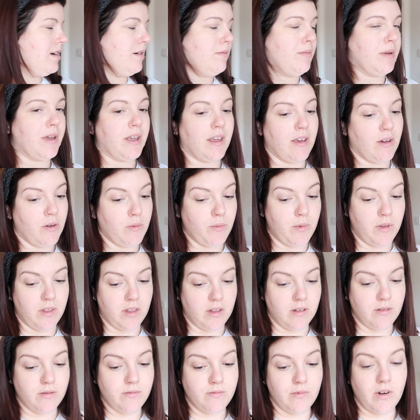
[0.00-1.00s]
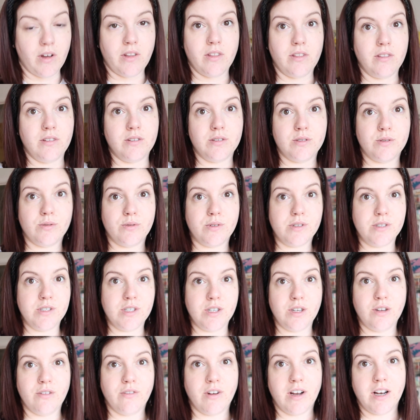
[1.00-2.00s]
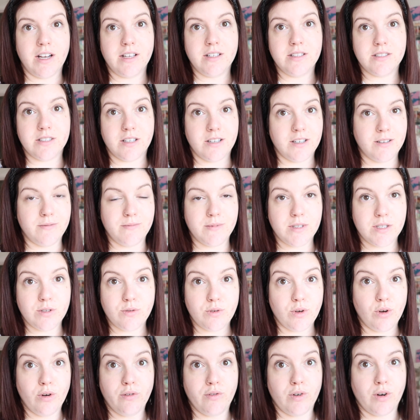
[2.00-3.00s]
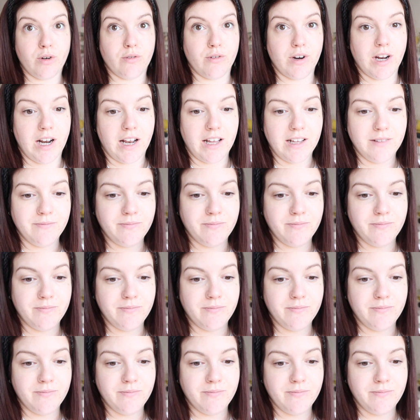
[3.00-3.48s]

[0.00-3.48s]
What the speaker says: and get on with it rather than talking to you really. So it's all your fault really